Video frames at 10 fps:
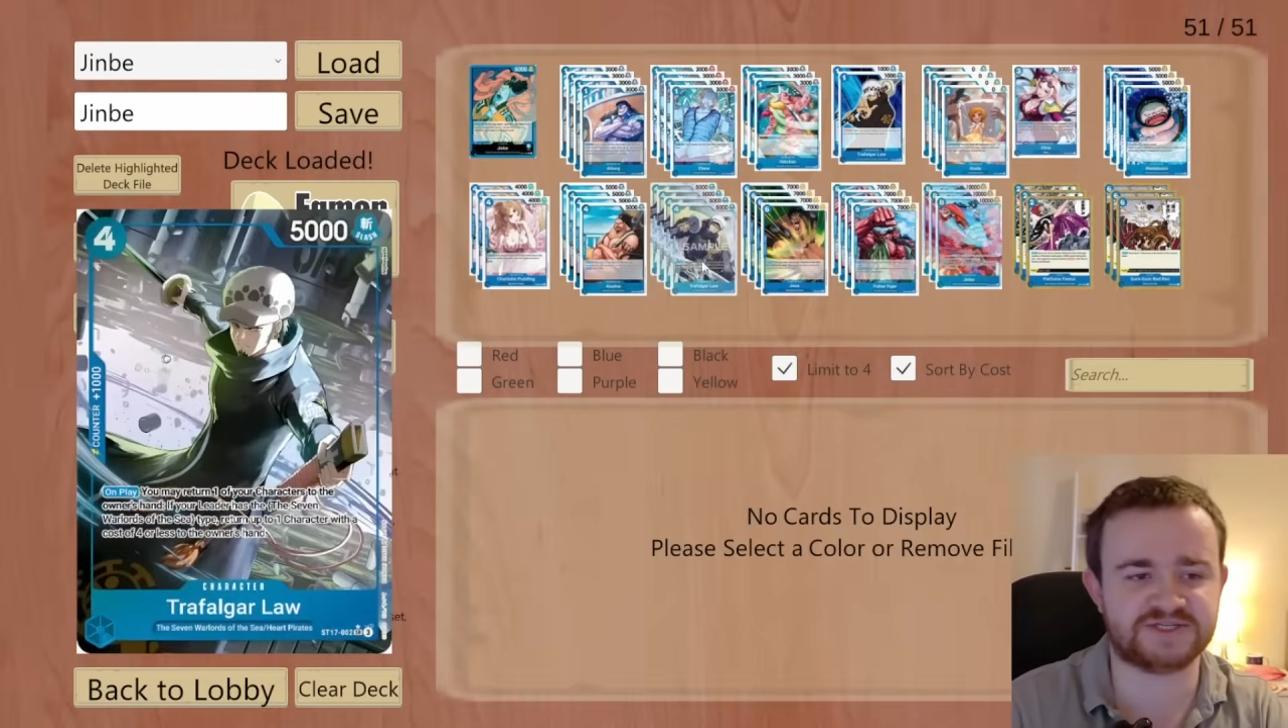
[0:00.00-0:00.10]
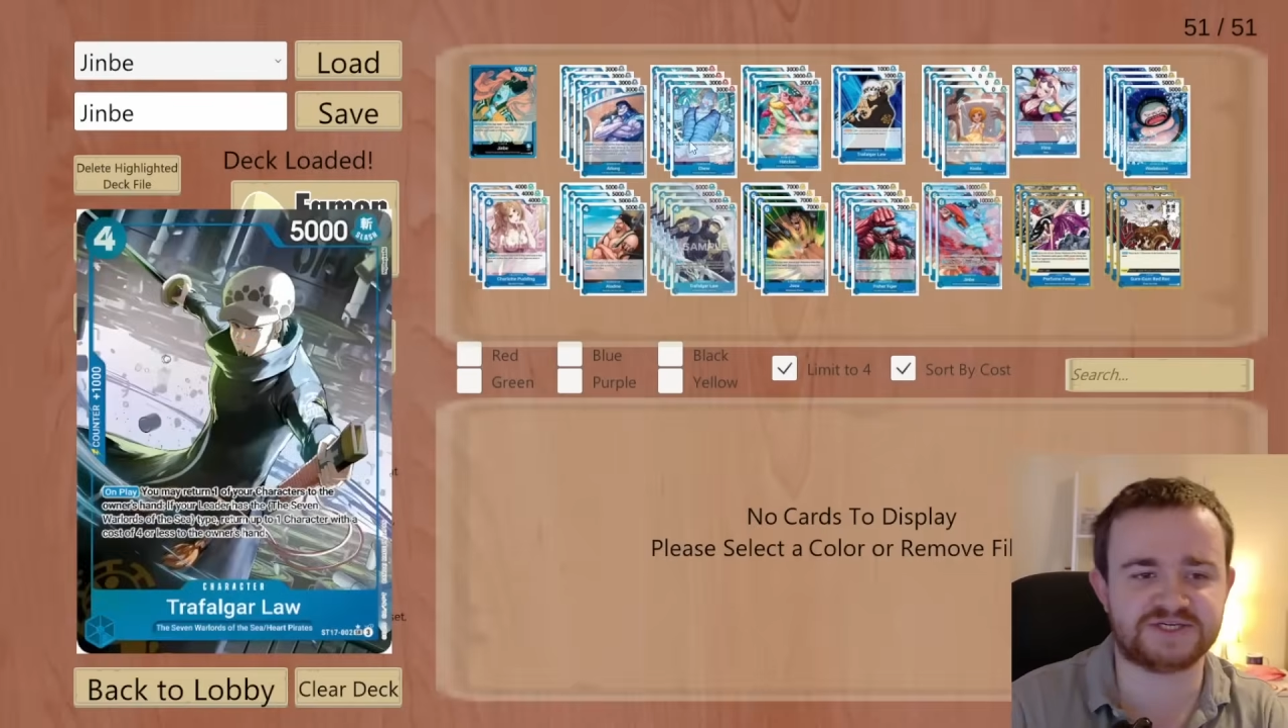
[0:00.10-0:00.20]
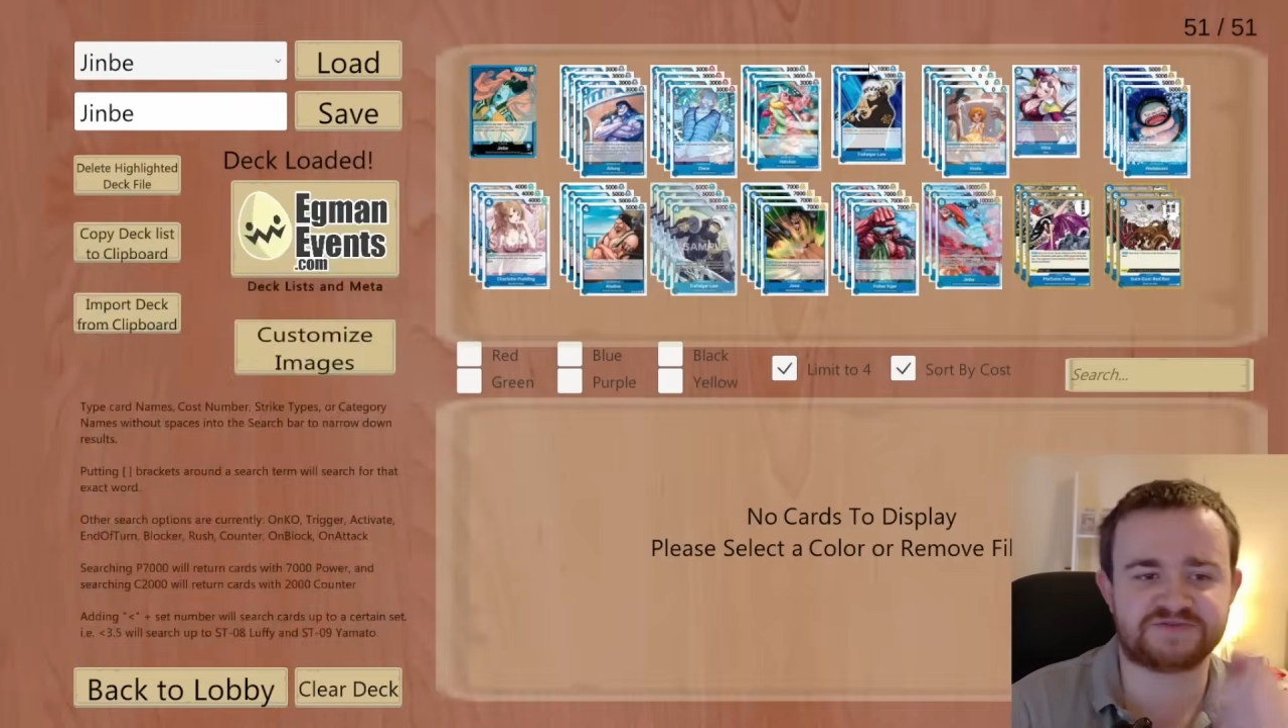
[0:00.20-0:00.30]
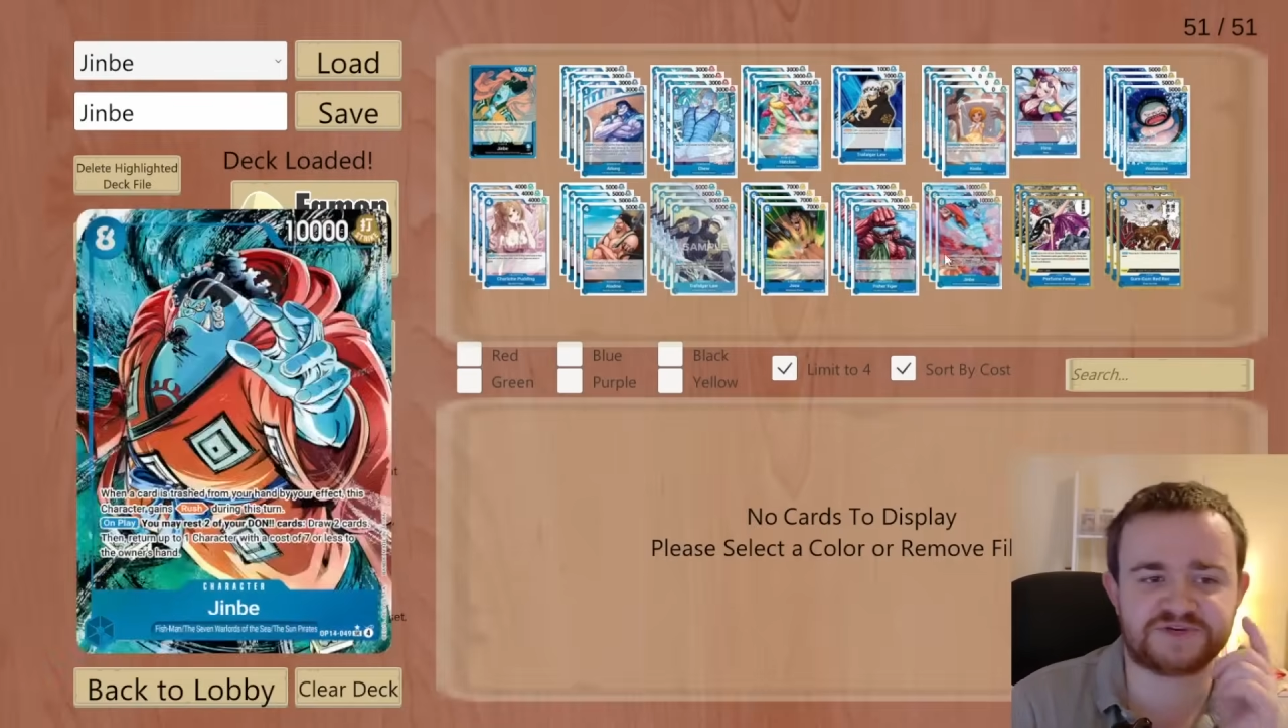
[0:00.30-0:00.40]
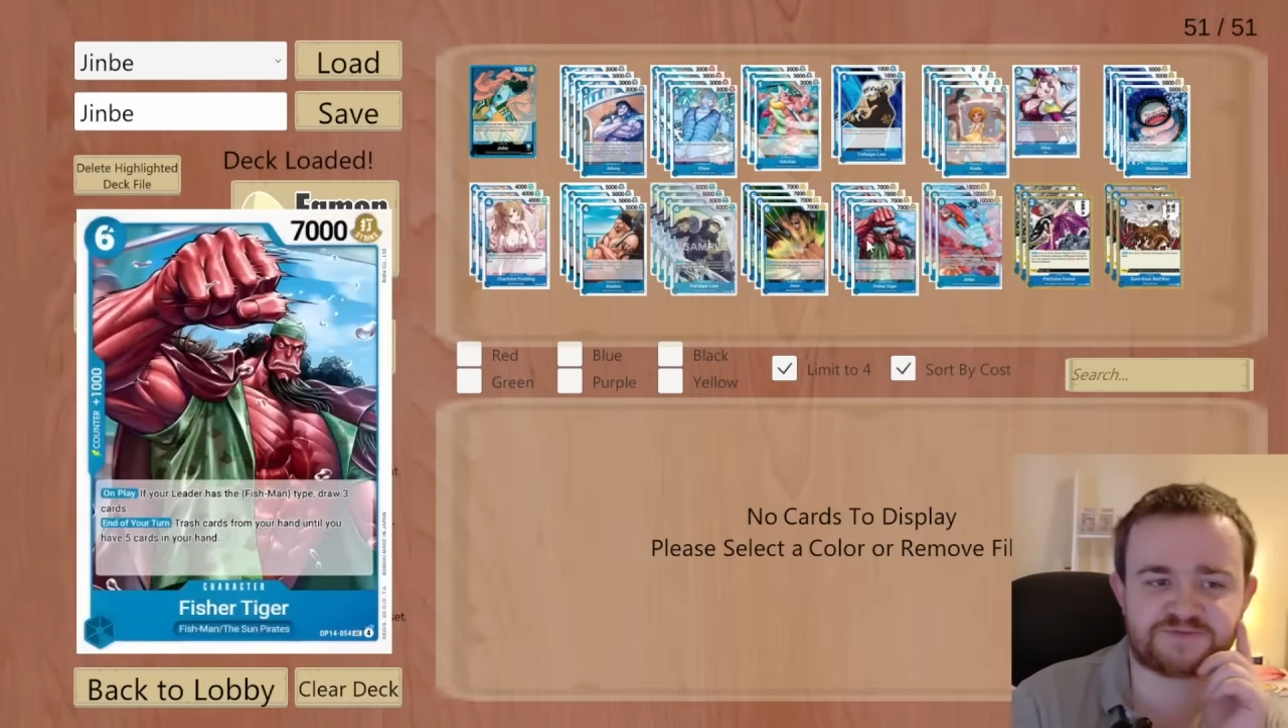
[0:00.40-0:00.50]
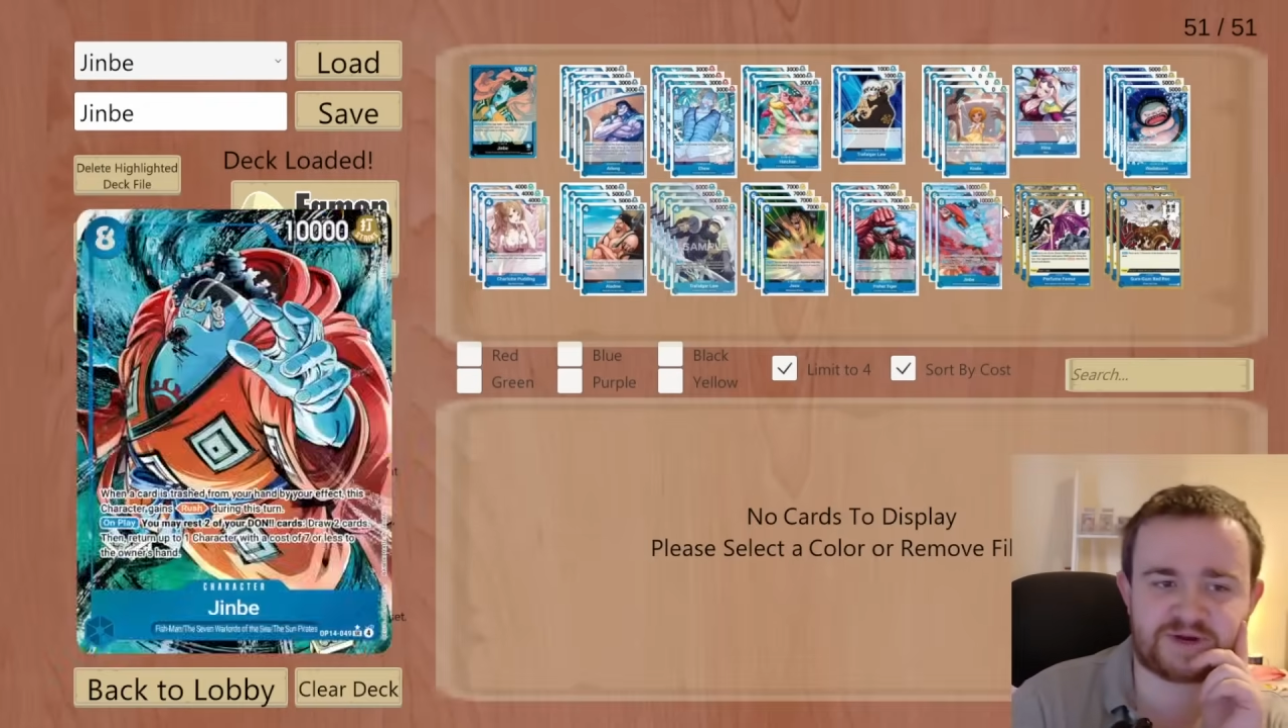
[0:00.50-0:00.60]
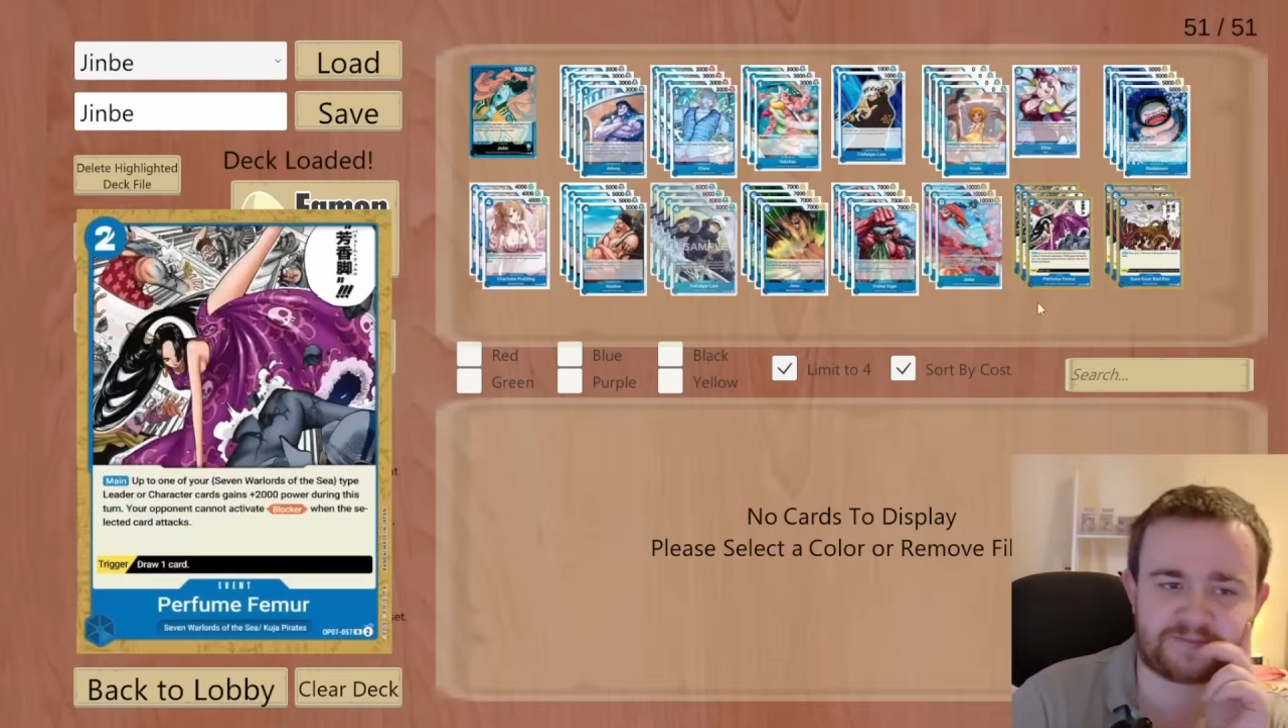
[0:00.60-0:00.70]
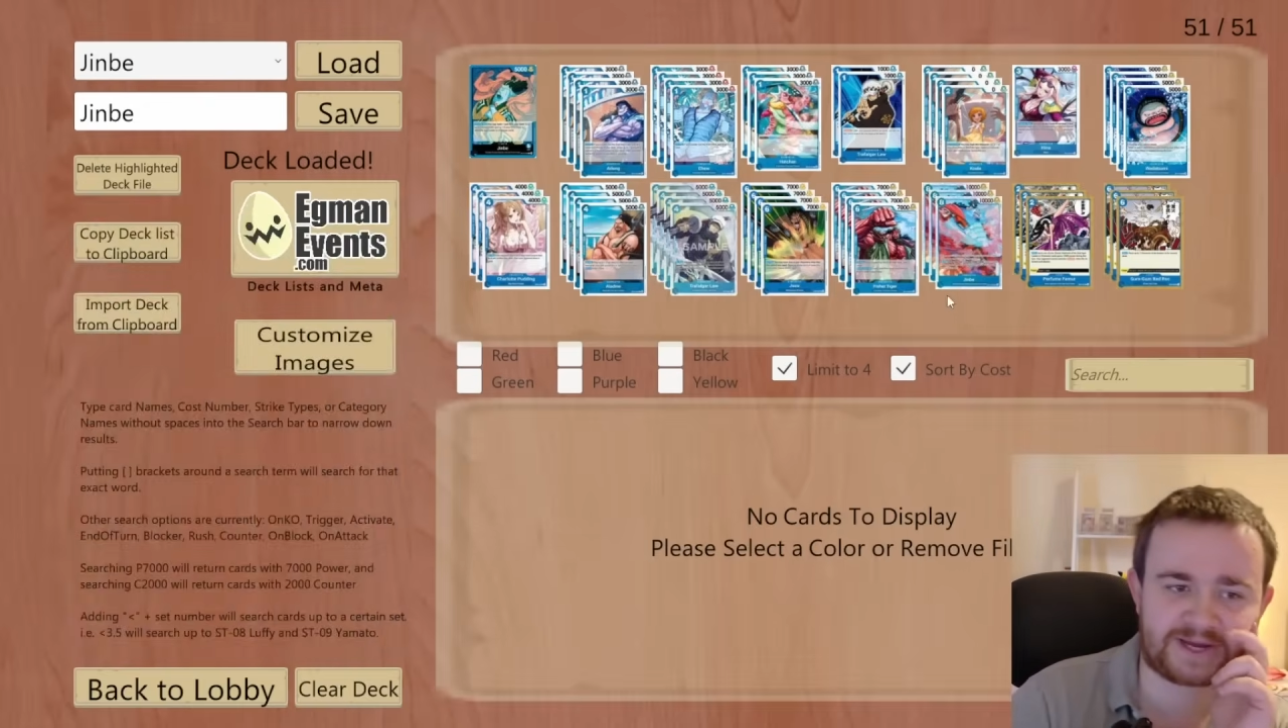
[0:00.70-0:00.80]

this Fishman